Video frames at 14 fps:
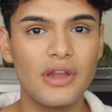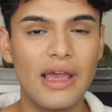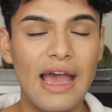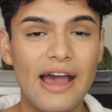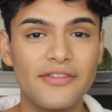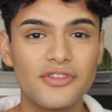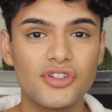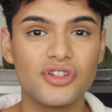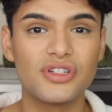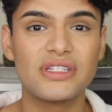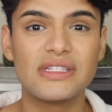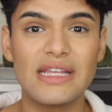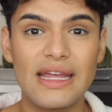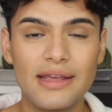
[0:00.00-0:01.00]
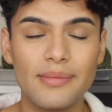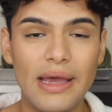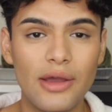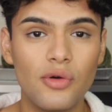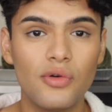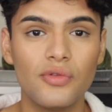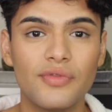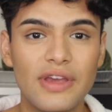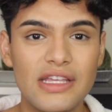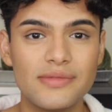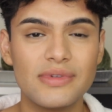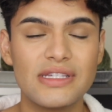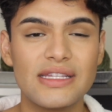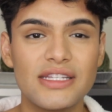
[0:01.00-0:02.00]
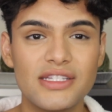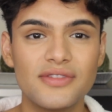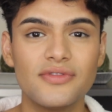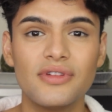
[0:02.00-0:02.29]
after setting my whole face because I just